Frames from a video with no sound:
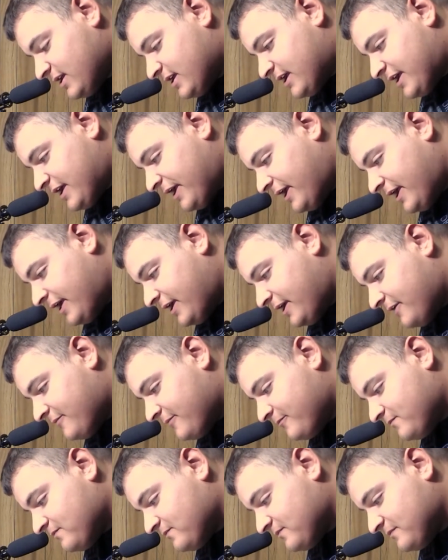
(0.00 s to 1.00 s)

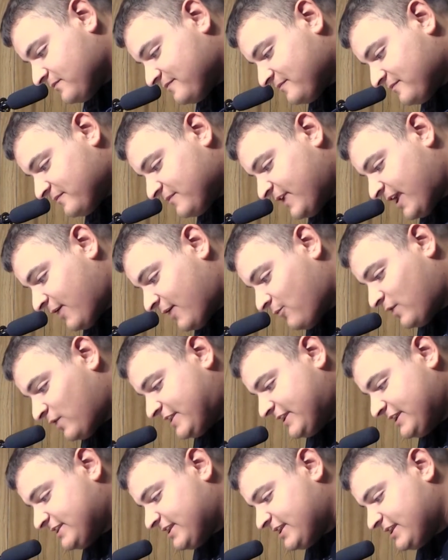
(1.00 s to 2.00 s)
Yeah,
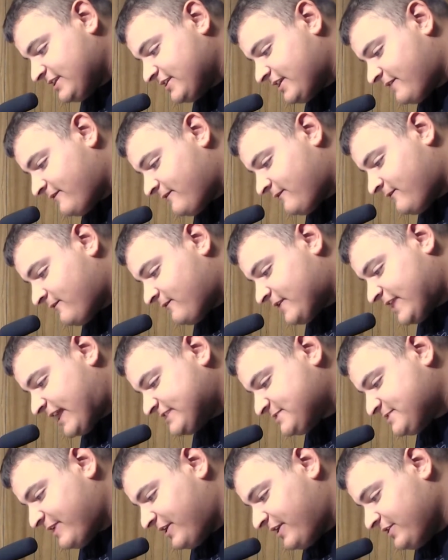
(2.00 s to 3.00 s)
1d. If for
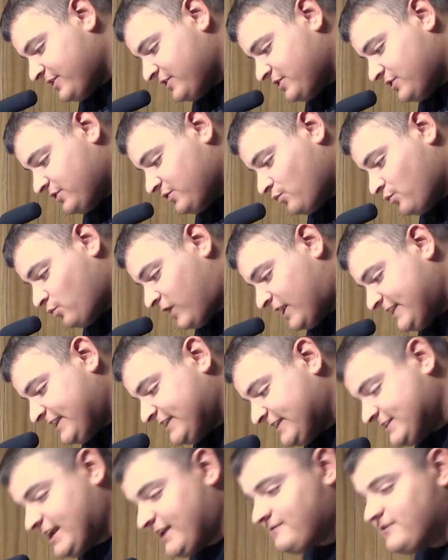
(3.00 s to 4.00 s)
that spell you do
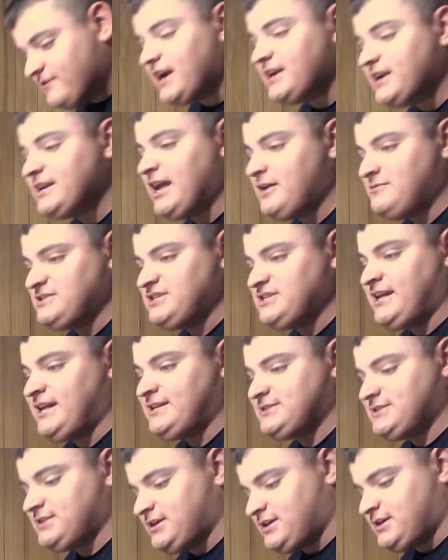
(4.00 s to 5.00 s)
1d10 fire damage
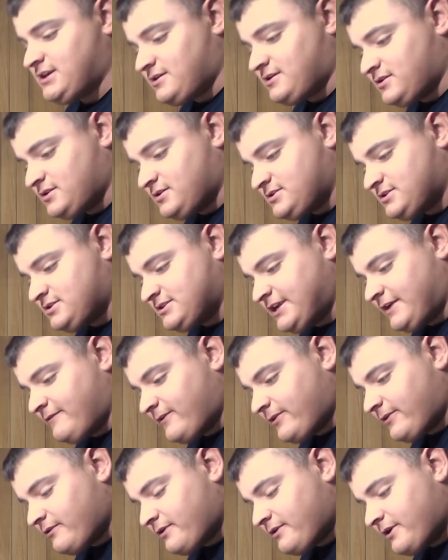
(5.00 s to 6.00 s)
against a
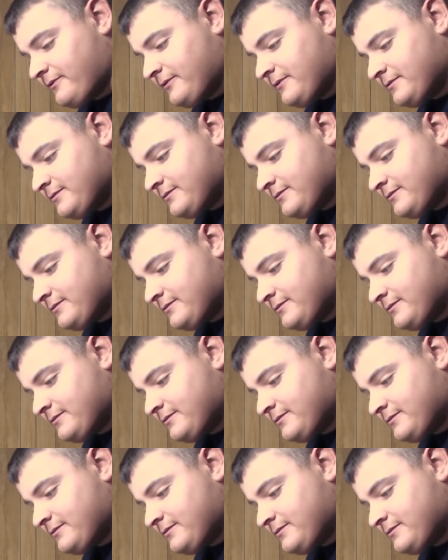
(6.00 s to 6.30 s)
saving throw.